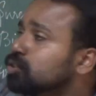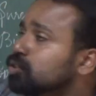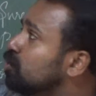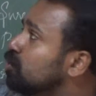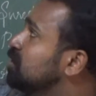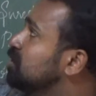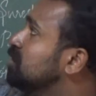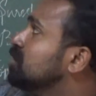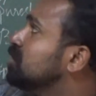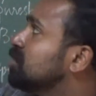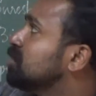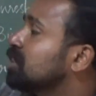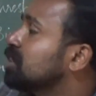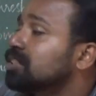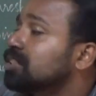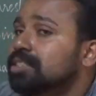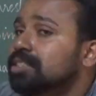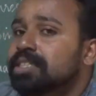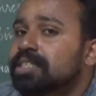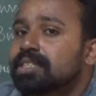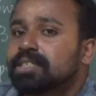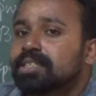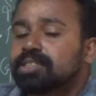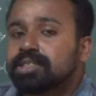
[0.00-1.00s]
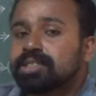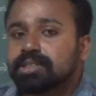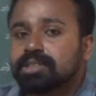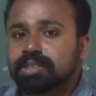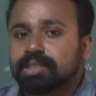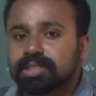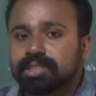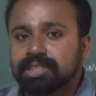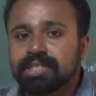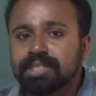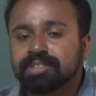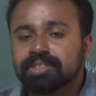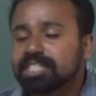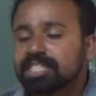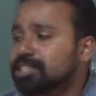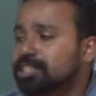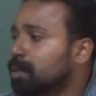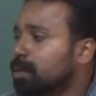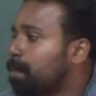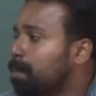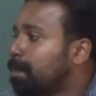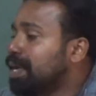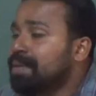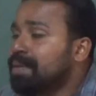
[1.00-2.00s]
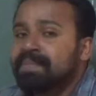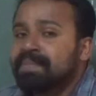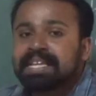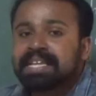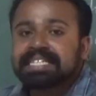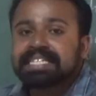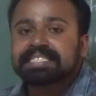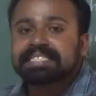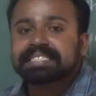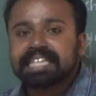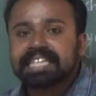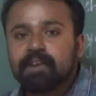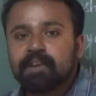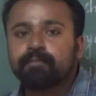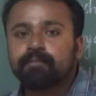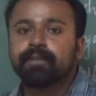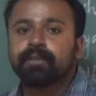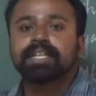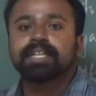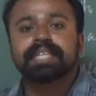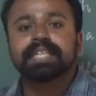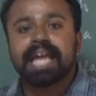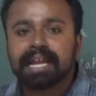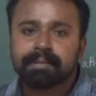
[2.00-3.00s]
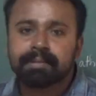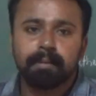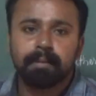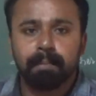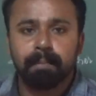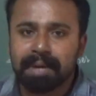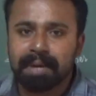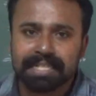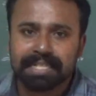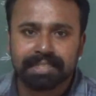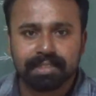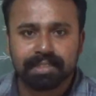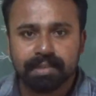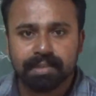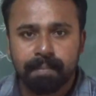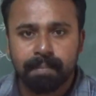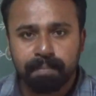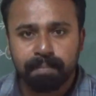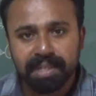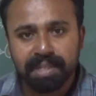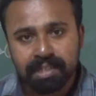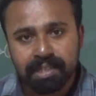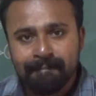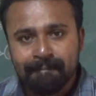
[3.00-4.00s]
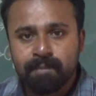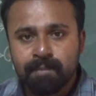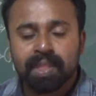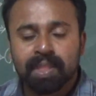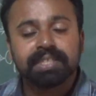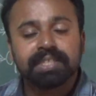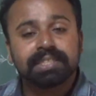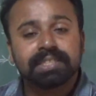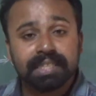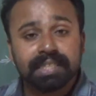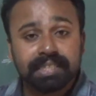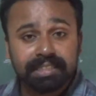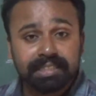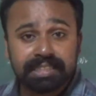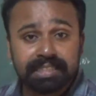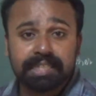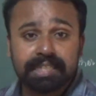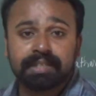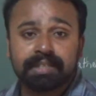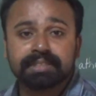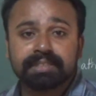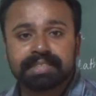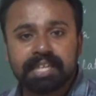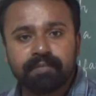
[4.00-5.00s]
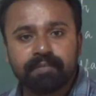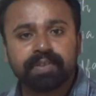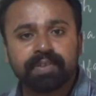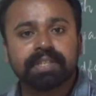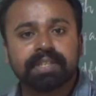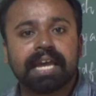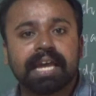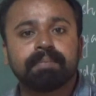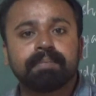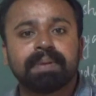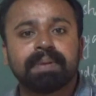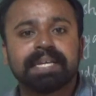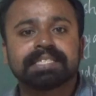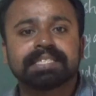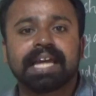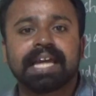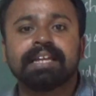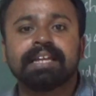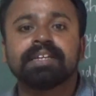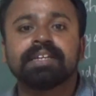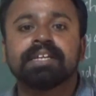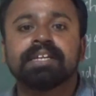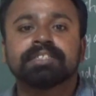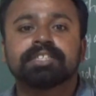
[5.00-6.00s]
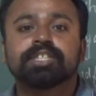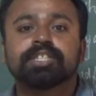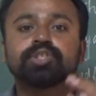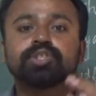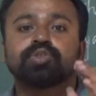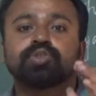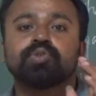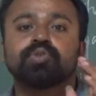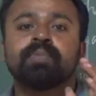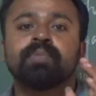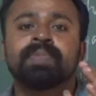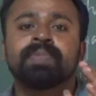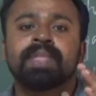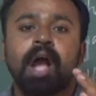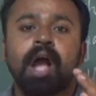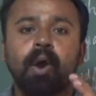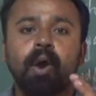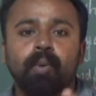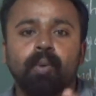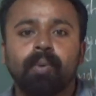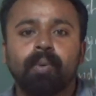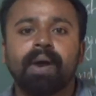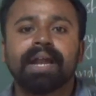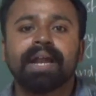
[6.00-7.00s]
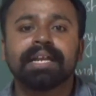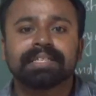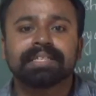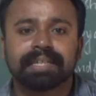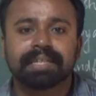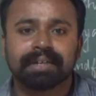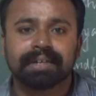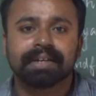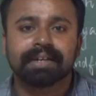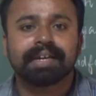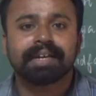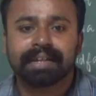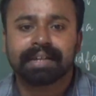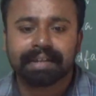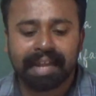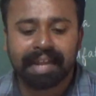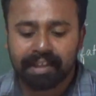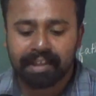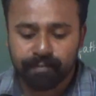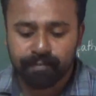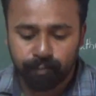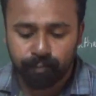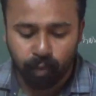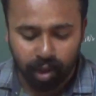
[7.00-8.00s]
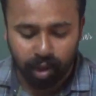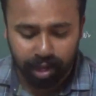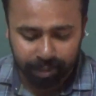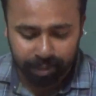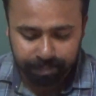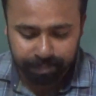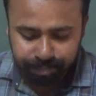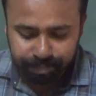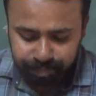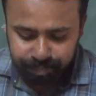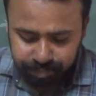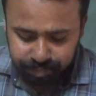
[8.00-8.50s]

So she just be safe in that place. Be safe in that place, and just to avoid the rainfall.